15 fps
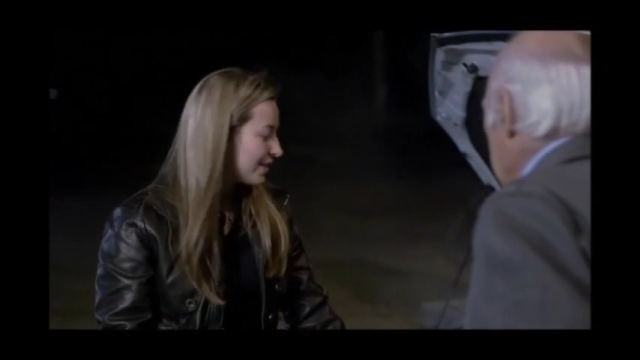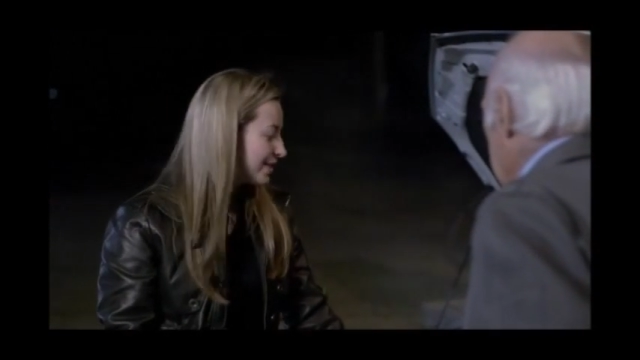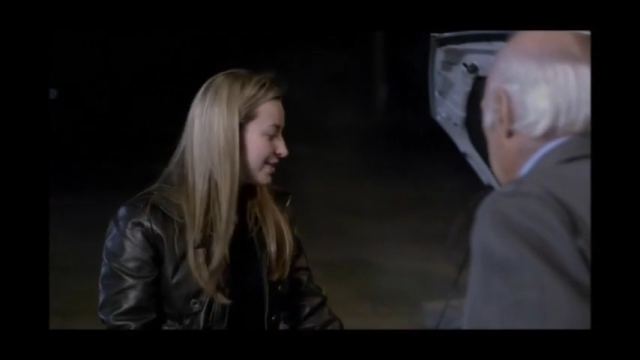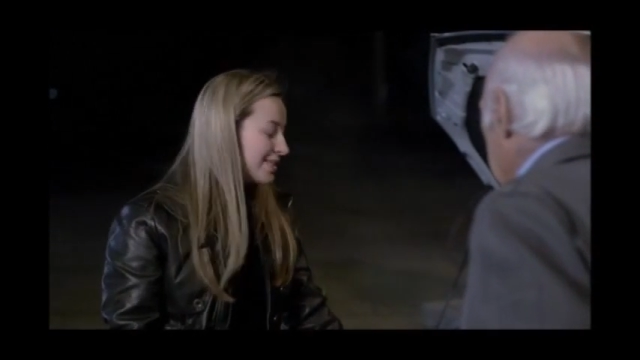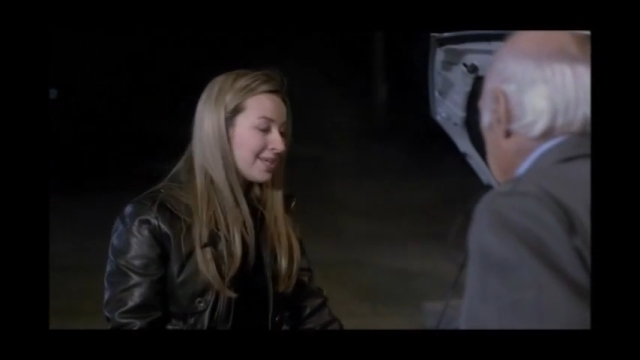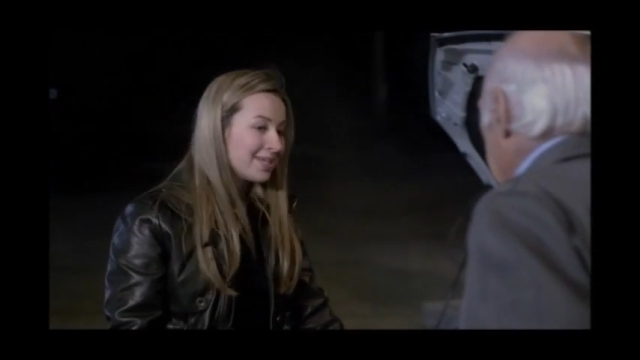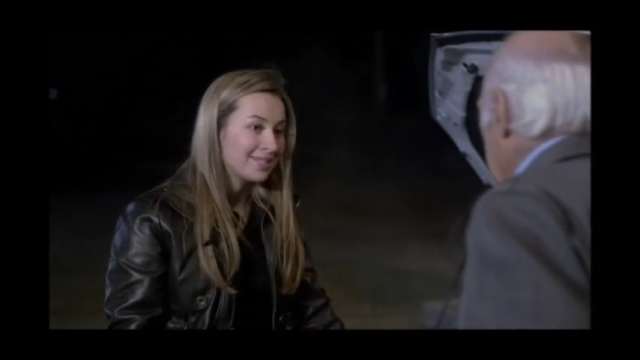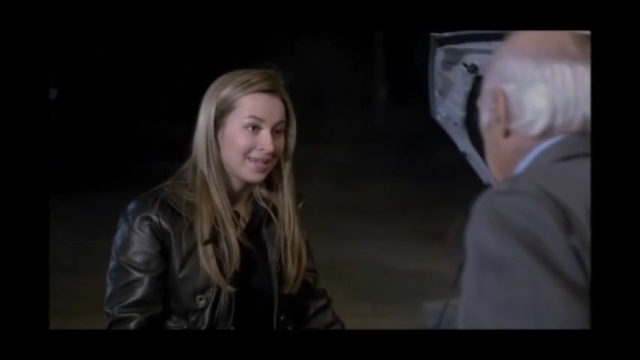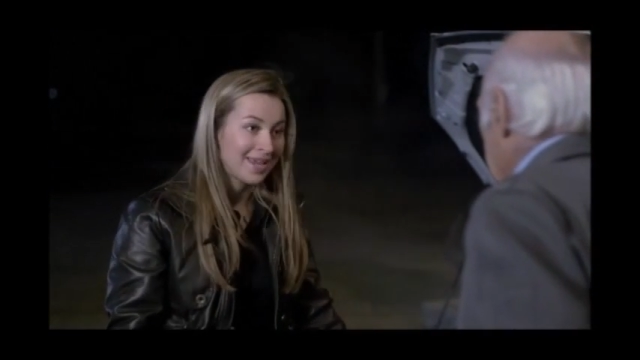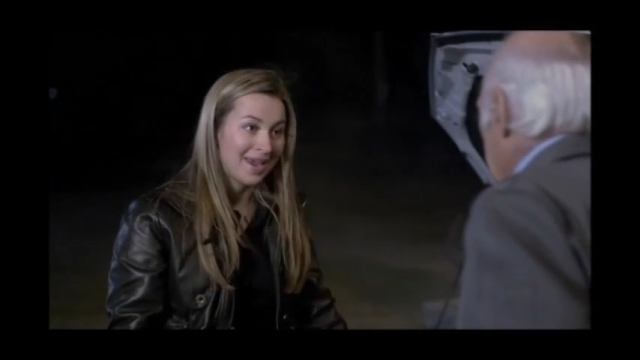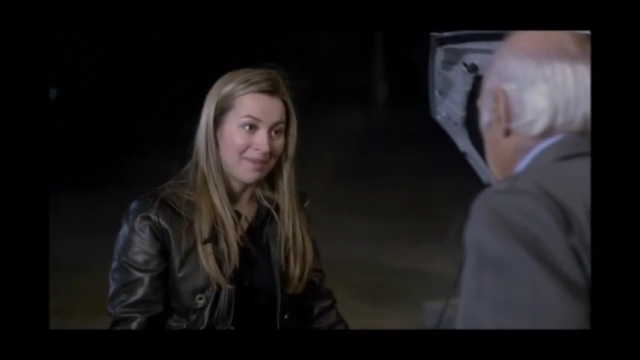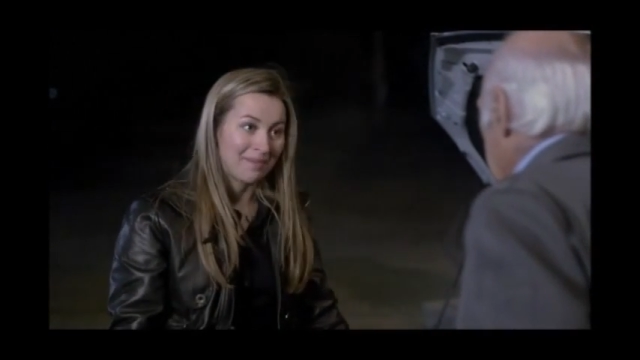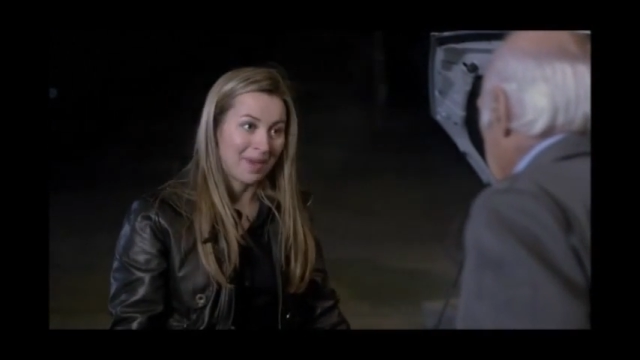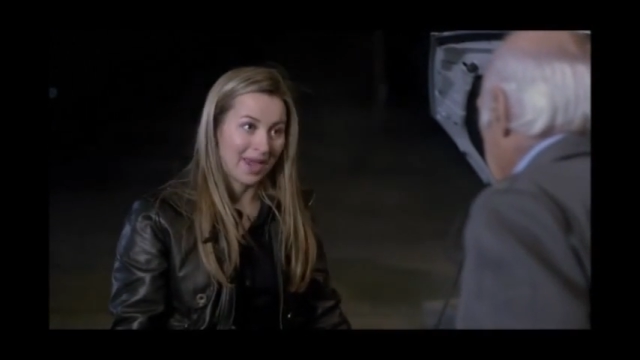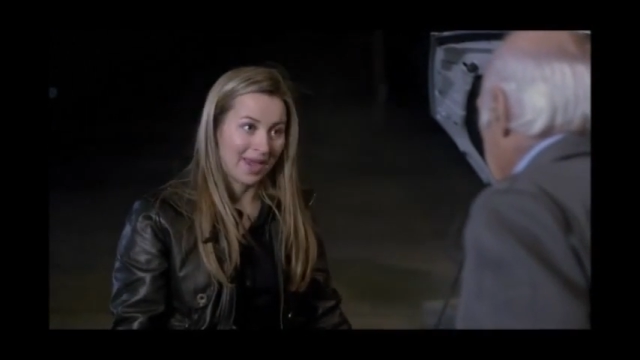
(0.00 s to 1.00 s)
need to get to
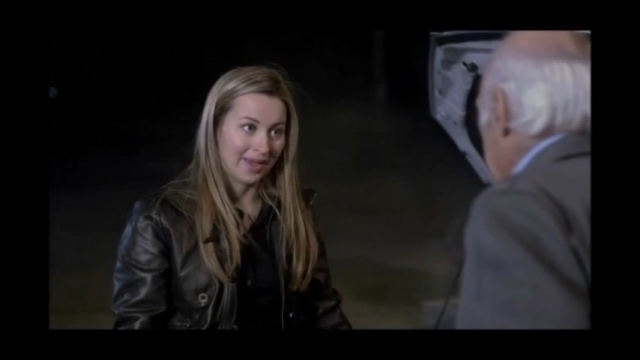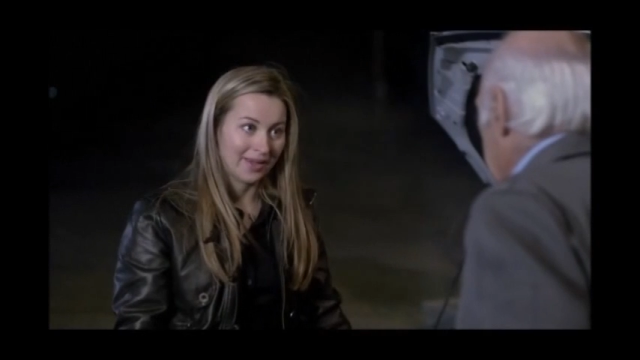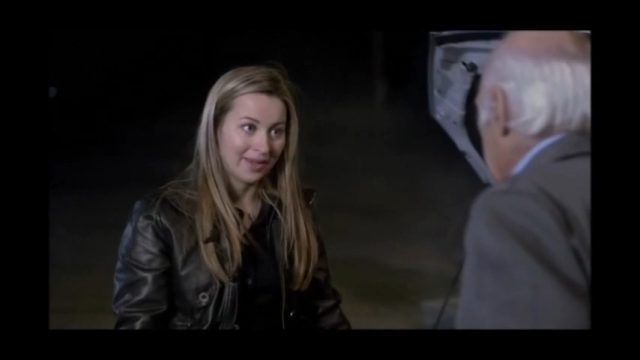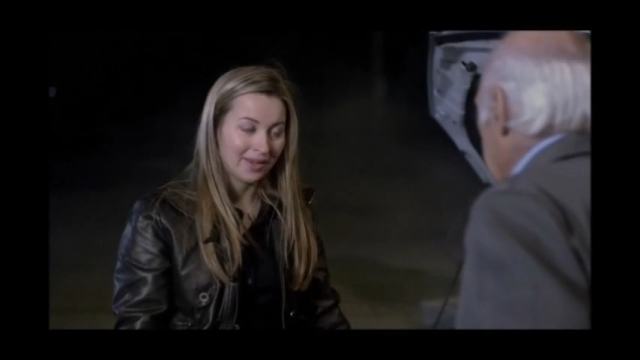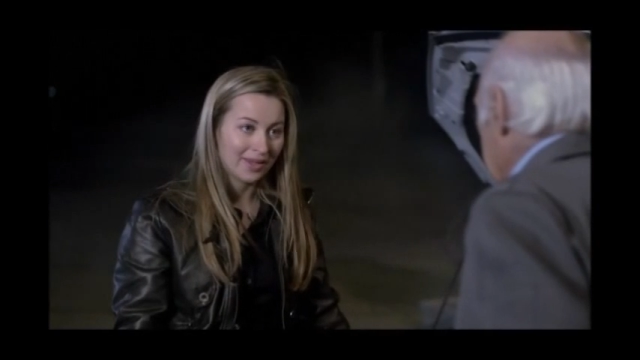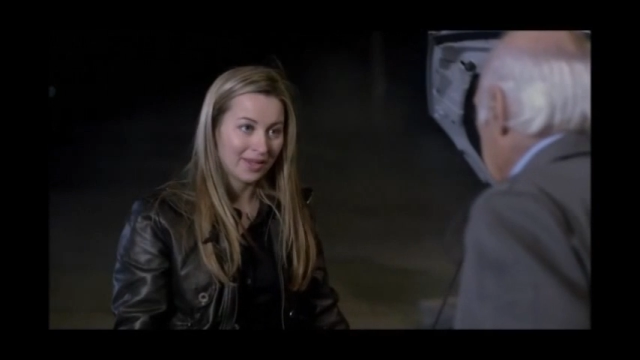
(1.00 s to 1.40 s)
Cape May.